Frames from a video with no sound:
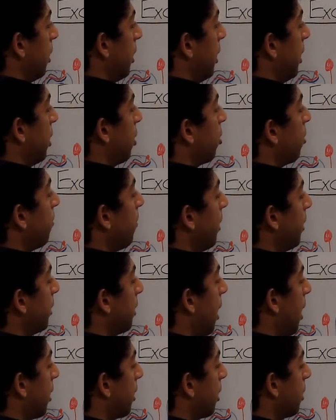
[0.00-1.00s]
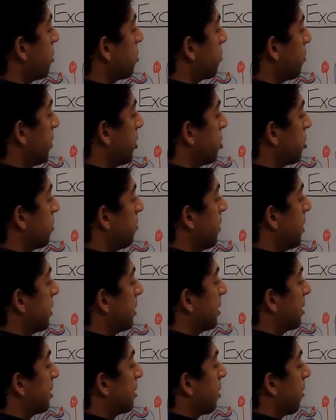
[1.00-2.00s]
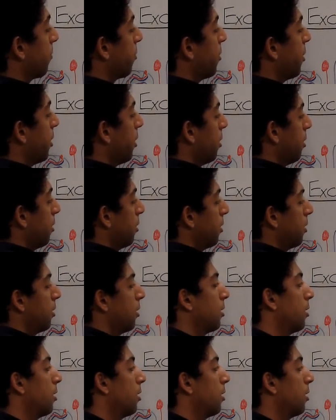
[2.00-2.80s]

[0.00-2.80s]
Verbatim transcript: Here by ligands, we just mean something